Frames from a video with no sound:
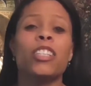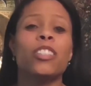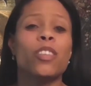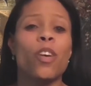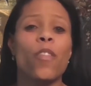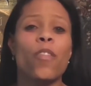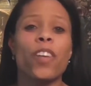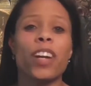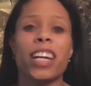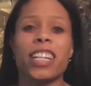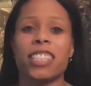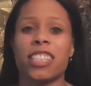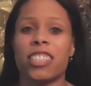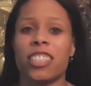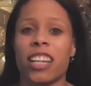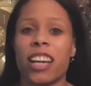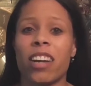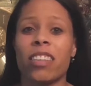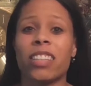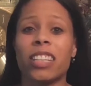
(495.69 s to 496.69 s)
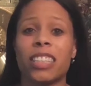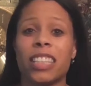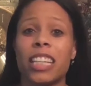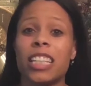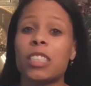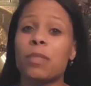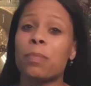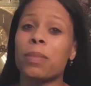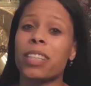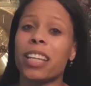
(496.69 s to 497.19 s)
Don't forget to check out the
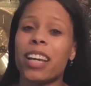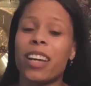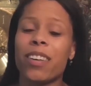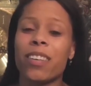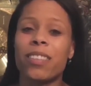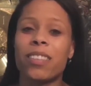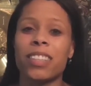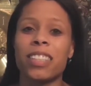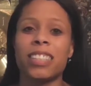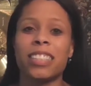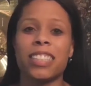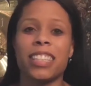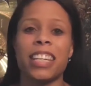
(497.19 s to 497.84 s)
links below